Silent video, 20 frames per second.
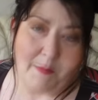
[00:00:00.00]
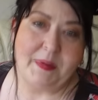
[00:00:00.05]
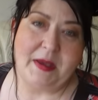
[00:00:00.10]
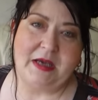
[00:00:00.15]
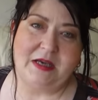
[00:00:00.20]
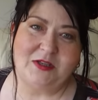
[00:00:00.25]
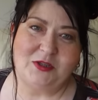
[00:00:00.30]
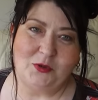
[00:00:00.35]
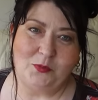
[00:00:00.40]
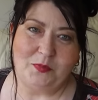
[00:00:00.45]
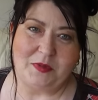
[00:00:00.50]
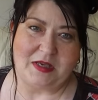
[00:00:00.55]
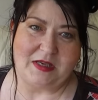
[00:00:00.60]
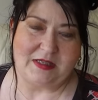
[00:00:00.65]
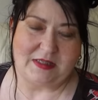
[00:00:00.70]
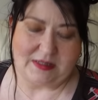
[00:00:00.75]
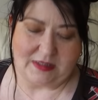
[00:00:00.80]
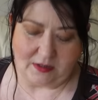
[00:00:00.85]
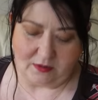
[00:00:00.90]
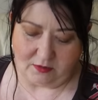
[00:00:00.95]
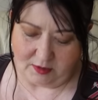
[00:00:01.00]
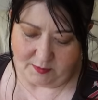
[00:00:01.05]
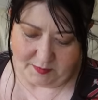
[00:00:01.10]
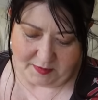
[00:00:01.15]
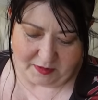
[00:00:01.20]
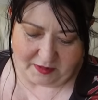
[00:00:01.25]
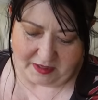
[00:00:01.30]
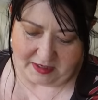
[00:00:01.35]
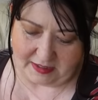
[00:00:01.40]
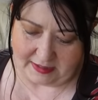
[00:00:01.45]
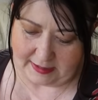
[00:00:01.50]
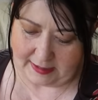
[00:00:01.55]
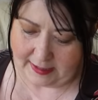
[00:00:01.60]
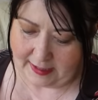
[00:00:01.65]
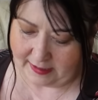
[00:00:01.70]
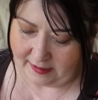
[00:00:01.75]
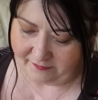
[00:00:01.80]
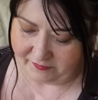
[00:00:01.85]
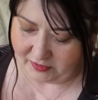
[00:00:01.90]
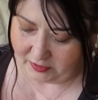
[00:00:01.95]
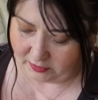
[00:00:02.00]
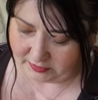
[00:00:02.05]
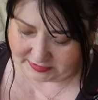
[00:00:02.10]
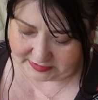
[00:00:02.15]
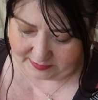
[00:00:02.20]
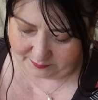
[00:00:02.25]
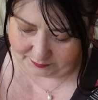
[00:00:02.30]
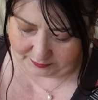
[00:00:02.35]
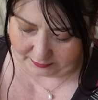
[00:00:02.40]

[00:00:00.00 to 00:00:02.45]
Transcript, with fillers: I picked up this. You've got to be thinking, Elaine, have you lost the